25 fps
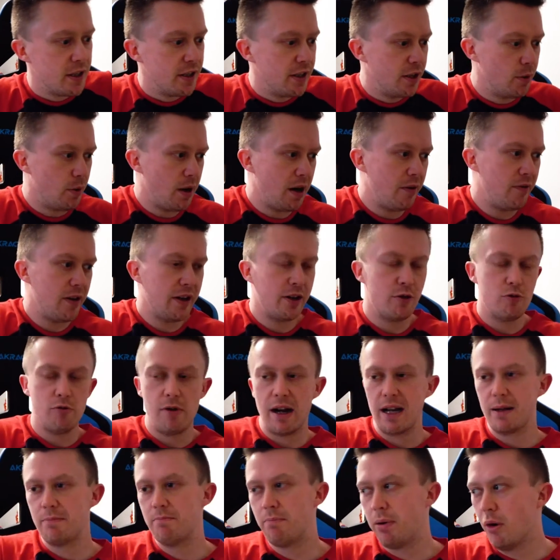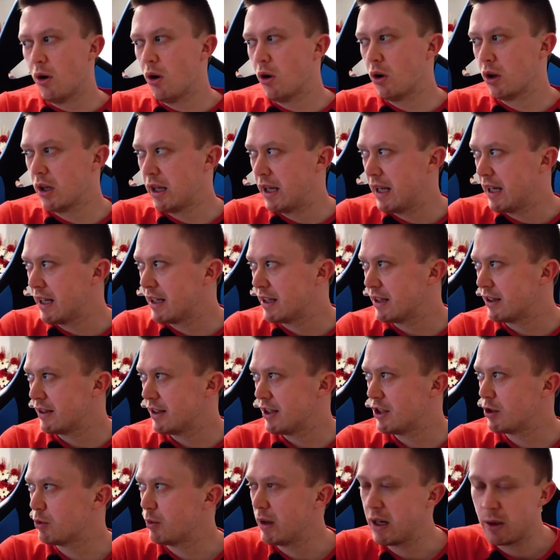Now I've had a right ball ache
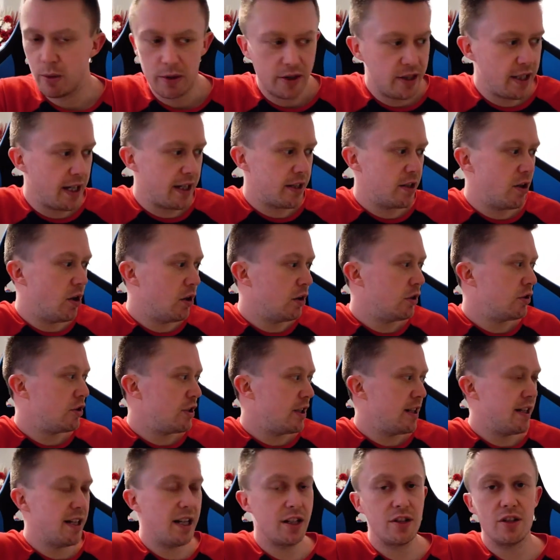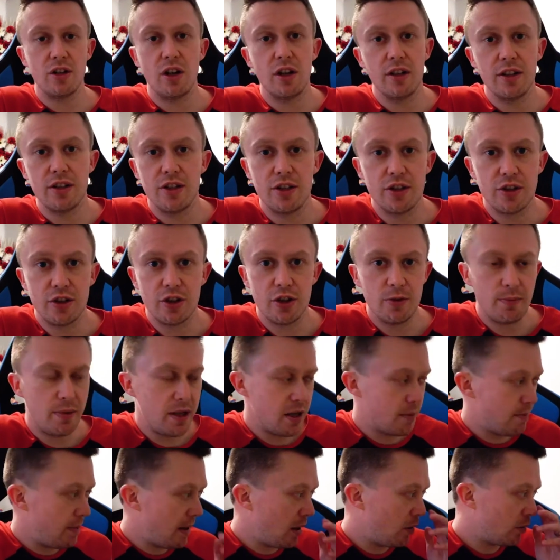this week with technology, and that's all this is going to
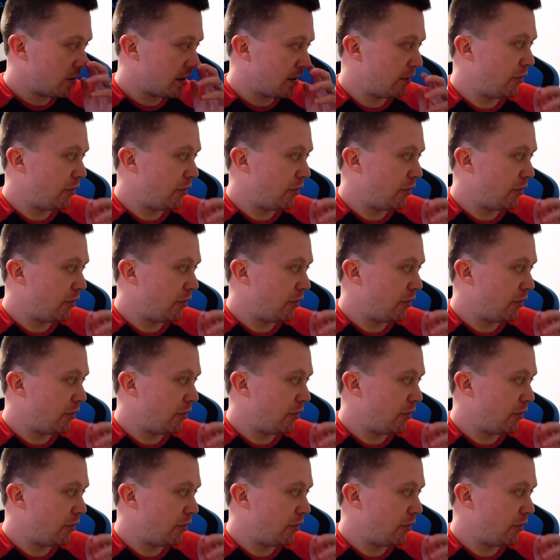be about.